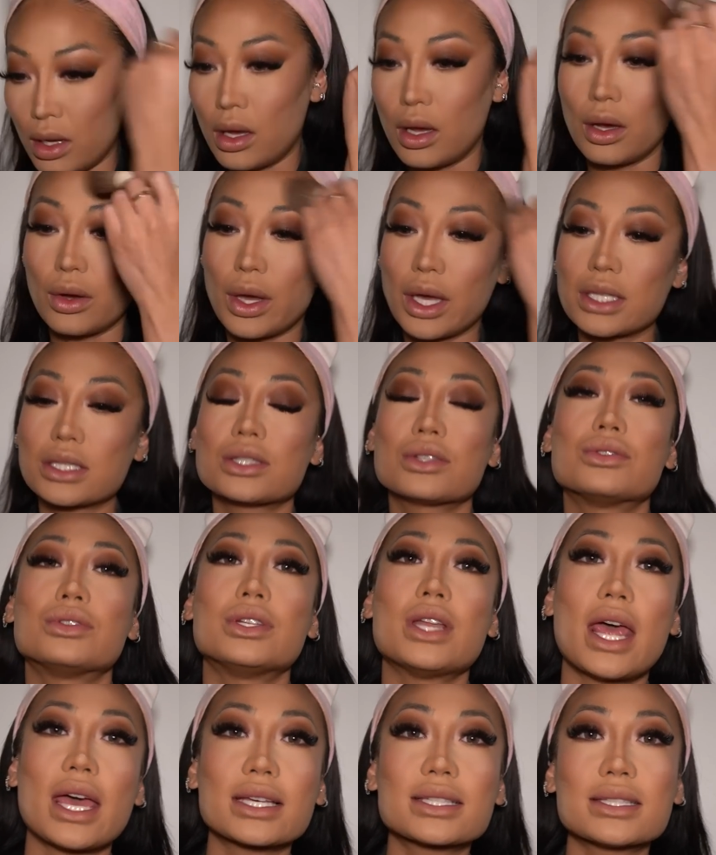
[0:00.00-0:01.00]
Okay, so
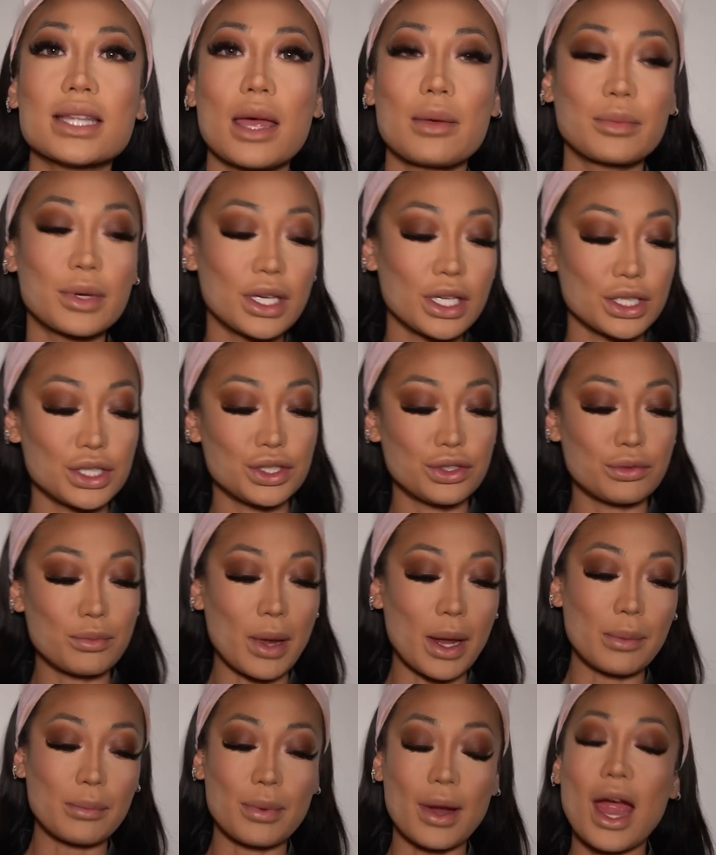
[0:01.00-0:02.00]
next I'm gonna do
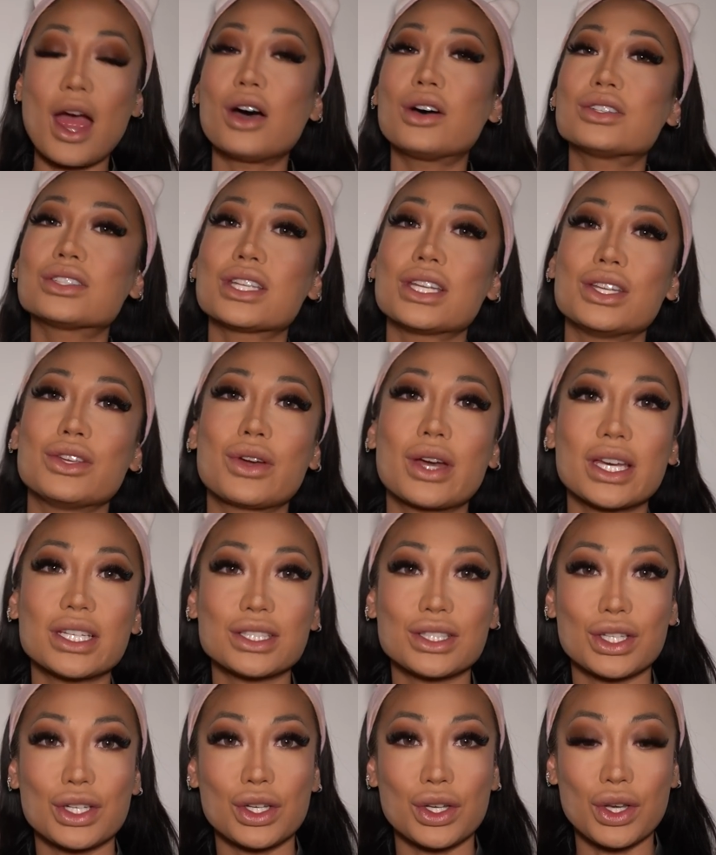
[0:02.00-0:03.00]
my brows, and you
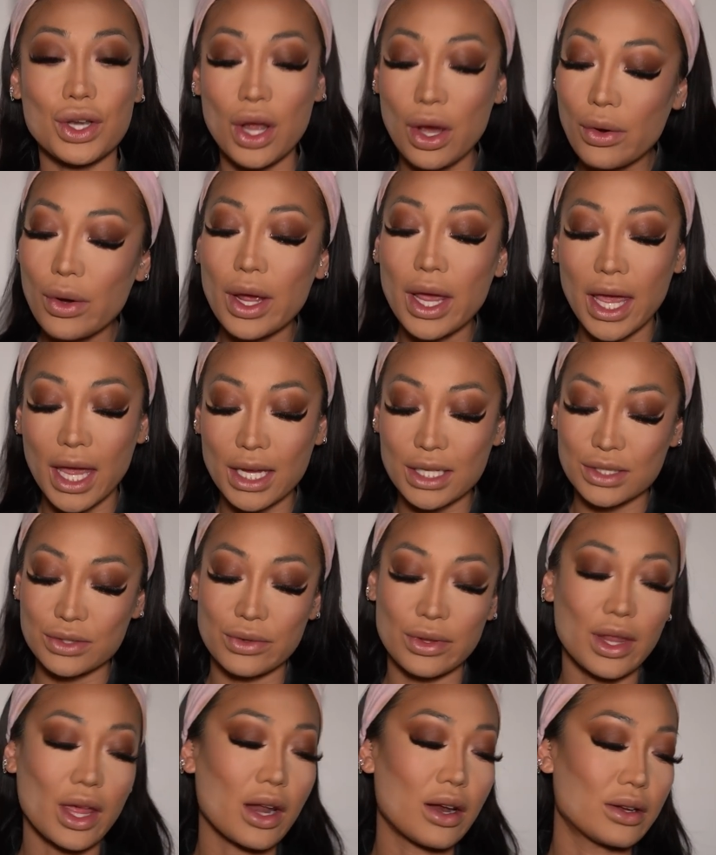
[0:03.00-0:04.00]
guys know I hate
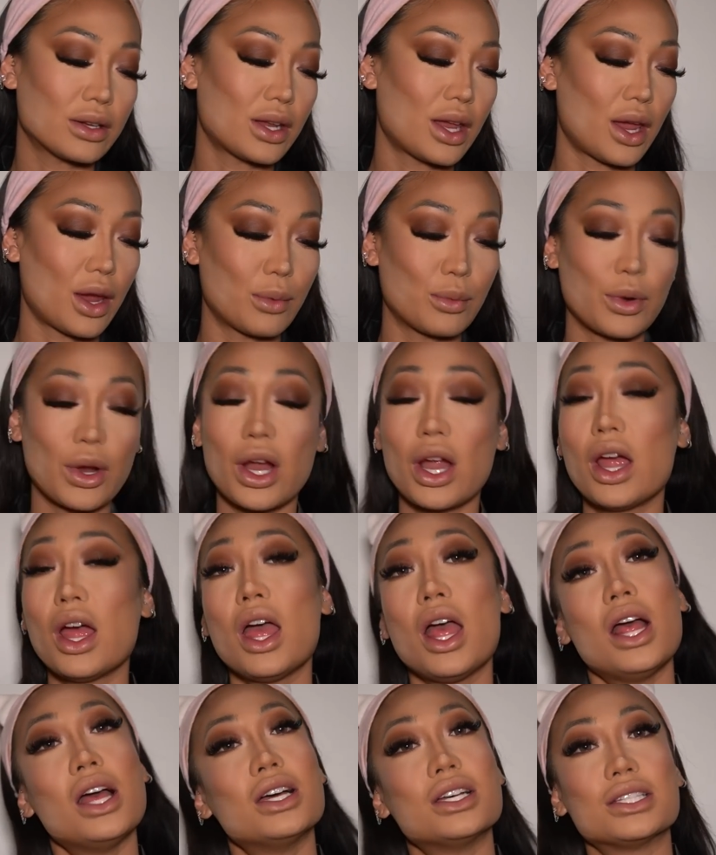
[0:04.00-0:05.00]
doing that on camera,
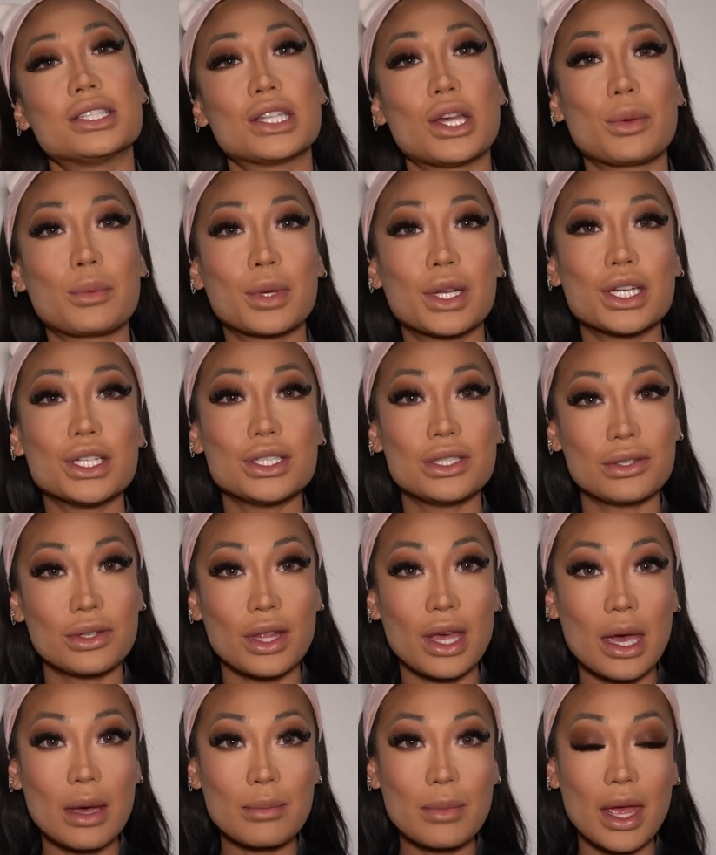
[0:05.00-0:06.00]
so I'm gonna do
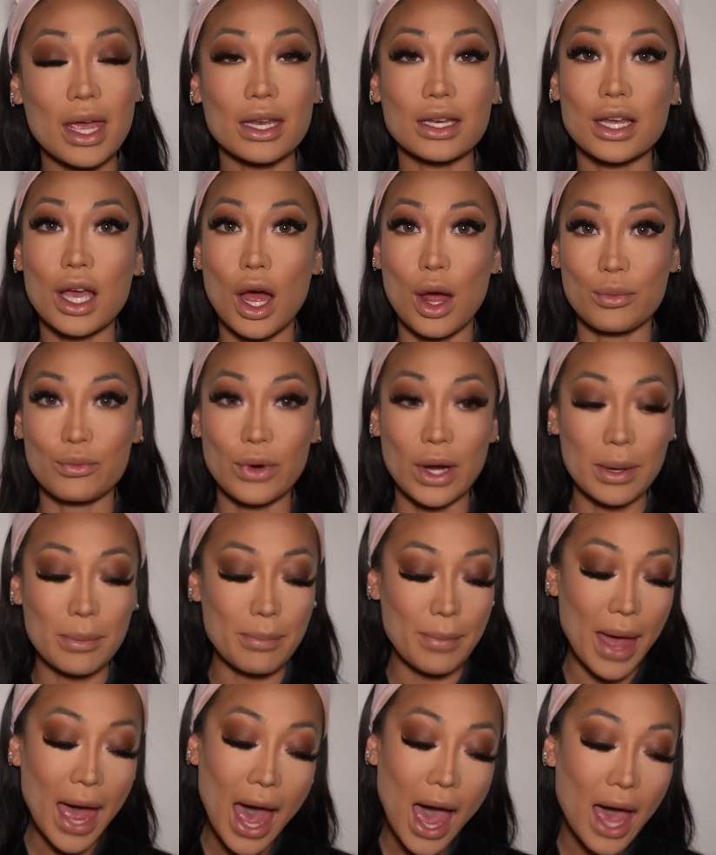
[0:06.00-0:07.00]
them and come right
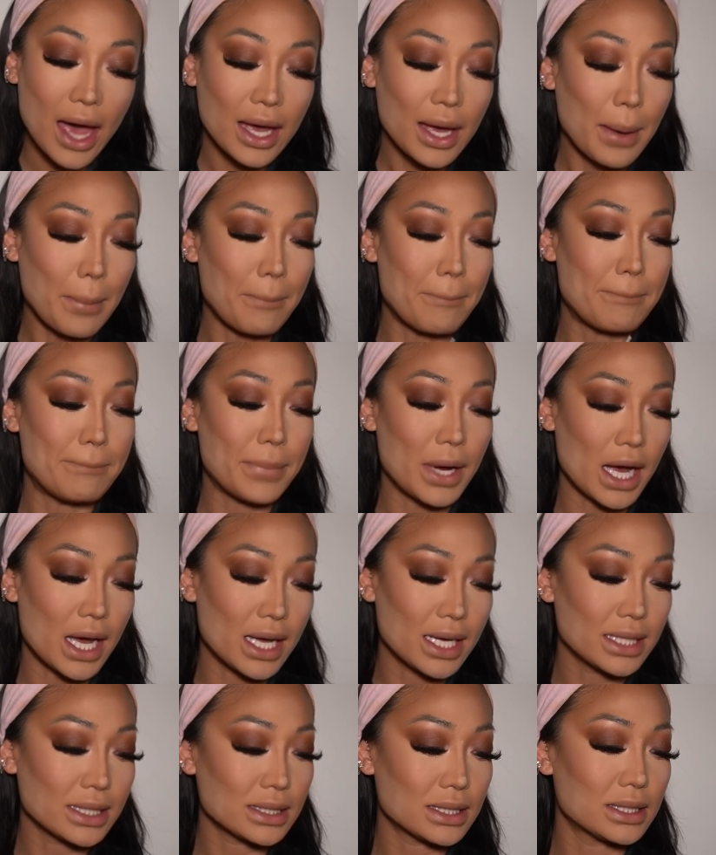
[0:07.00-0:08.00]
back.
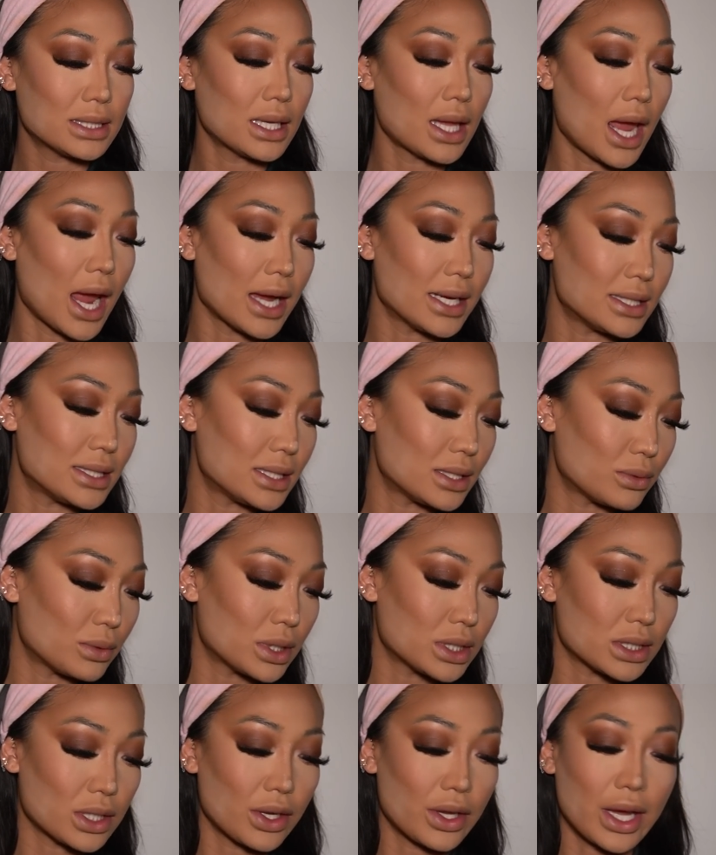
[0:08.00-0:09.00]
But I did
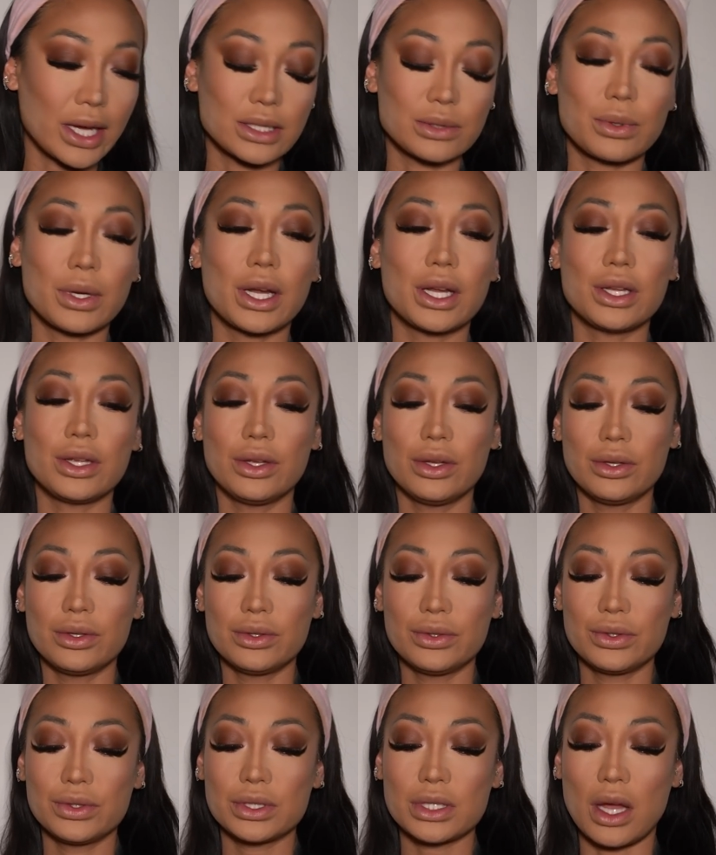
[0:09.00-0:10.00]
wanna tell you guys what I
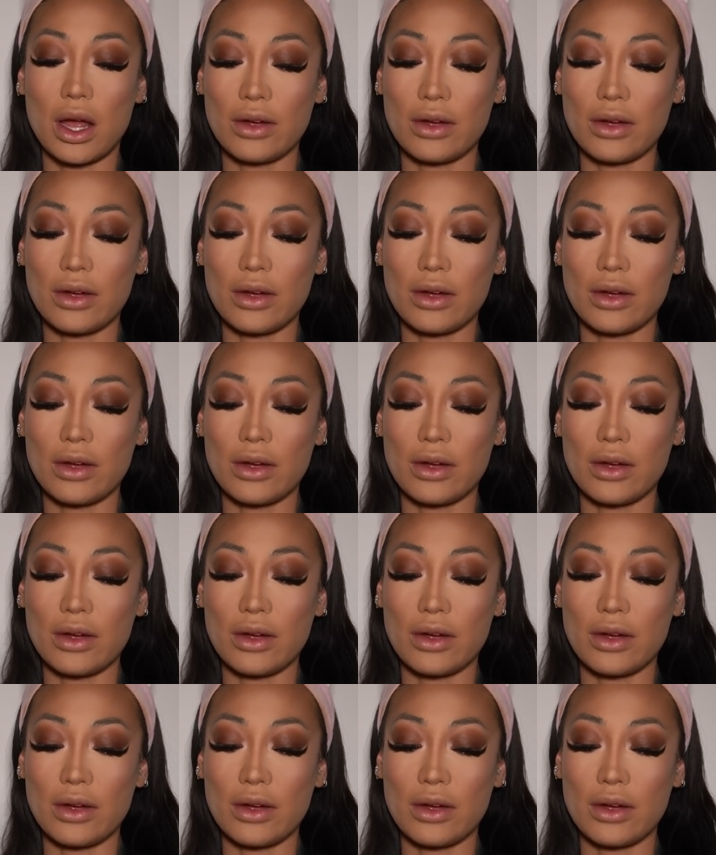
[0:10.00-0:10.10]
use.